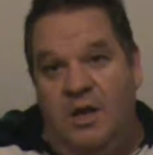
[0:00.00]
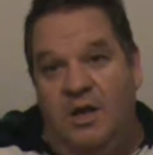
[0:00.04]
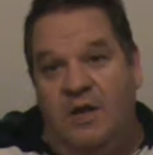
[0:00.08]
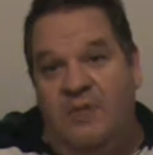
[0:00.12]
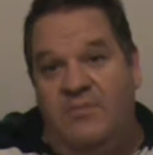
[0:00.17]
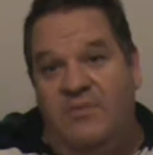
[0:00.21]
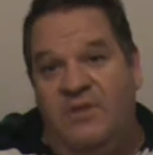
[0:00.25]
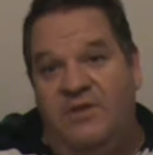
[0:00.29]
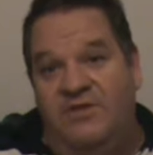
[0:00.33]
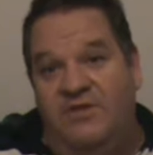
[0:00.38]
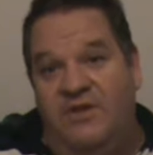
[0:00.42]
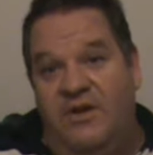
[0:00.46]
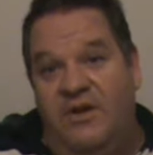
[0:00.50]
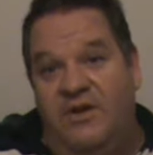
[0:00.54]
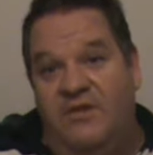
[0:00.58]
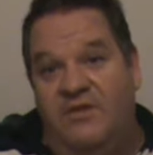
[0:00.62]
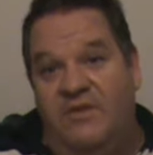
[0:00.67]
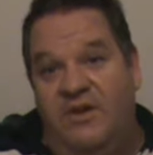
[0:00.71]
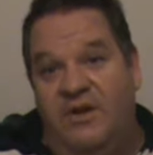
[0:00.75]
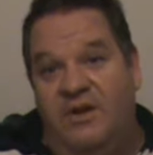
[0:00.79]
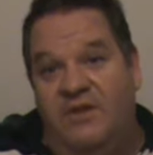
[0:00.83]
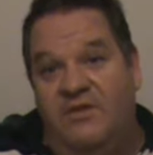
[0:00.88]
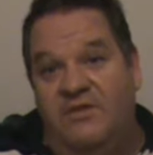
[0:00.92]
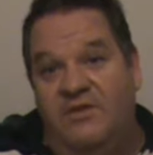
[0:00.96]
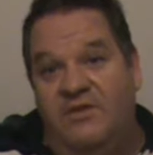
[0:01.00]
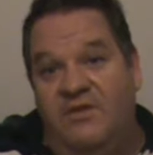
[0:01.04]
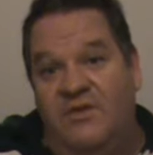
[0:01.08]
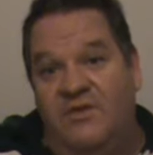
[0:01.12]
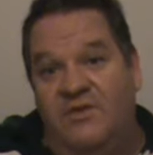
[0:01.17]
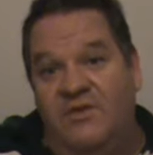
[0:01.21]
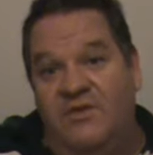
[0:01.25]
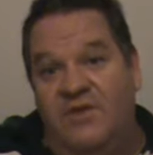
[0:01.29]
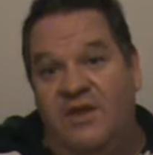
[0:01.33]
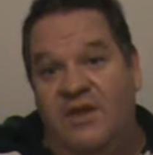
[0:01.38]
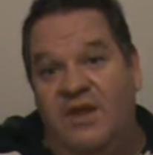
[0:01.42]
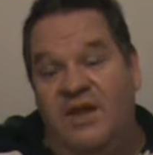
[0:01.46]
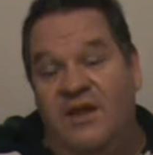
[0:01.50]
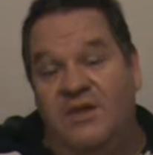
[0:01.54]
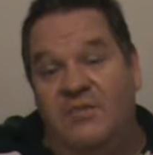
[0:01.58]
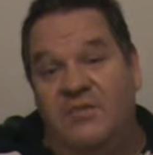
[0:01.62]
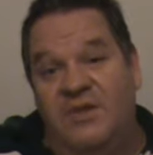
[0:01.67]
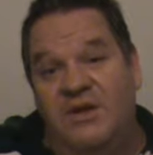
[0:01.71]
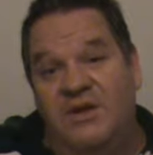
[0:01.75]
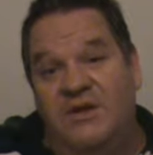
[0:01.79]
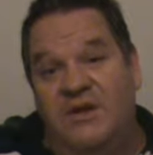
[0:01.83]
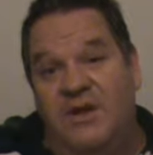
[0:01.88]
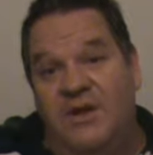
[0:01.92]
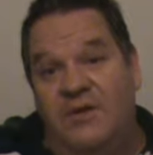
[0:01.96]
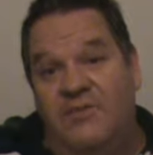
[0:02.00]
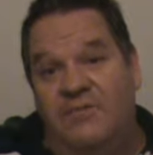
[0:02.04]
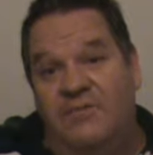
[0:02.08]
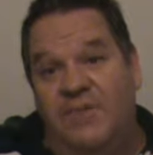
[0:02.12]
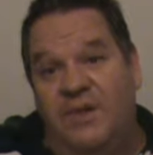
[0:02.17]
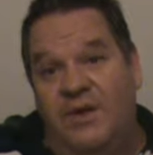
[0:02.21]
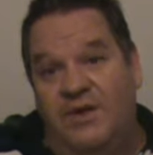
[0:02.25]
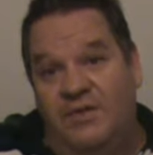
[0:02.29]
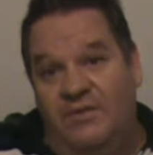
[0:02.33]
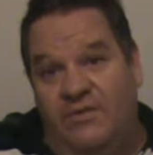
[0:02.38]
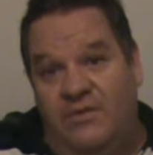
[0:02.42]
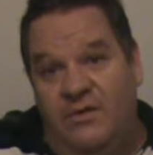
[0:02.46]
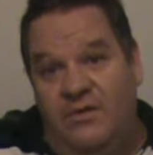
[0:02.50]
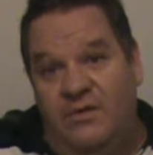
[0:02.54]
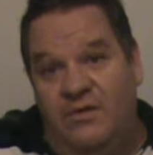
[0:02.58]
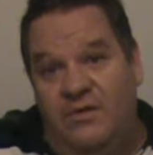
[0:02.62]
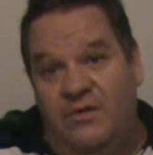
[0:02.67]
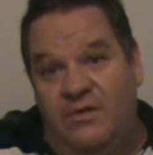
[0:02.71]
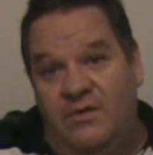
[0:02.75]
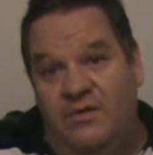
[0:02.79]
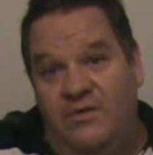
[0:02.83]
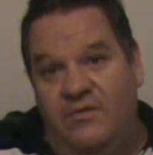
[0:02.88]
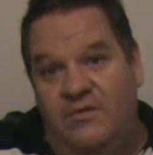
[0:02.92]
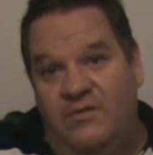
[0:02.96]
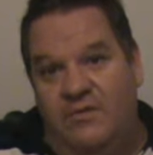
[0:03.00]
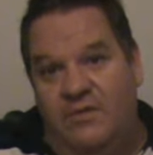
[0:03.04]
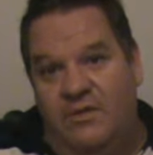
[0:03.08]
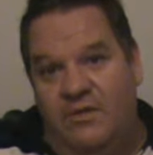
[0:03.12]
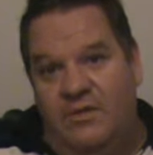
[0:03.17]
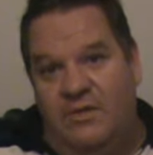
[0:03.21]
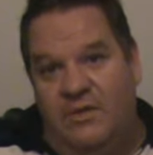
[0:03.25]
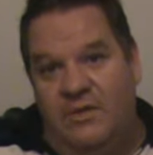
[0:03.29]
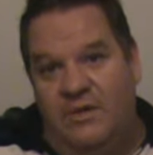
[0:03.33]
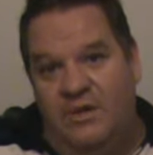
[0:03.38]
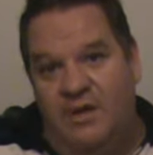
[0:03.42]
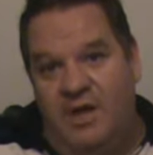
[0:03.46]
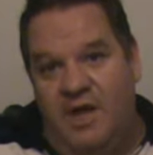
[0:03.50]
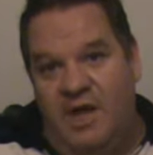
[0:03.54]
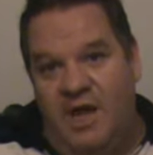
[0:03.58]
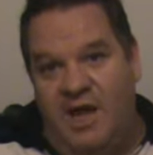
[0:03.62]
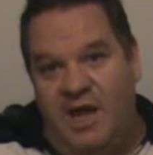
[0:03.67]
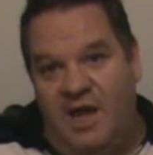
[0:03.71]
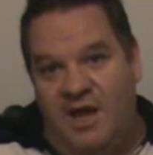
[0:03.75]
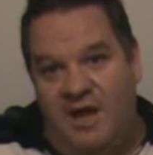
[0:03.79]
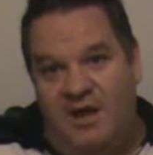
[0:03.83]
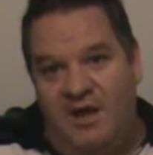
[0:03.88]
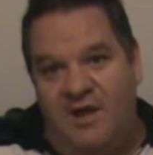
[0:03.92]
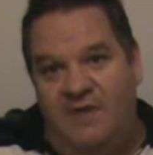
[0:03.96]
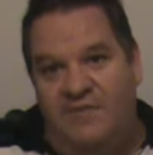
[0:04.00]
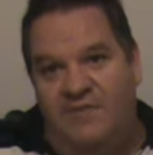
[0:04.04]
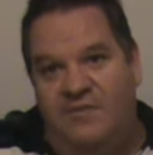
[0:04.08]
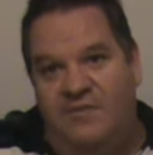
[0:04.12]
Let me tell you folks, there's going to be no peace on earth in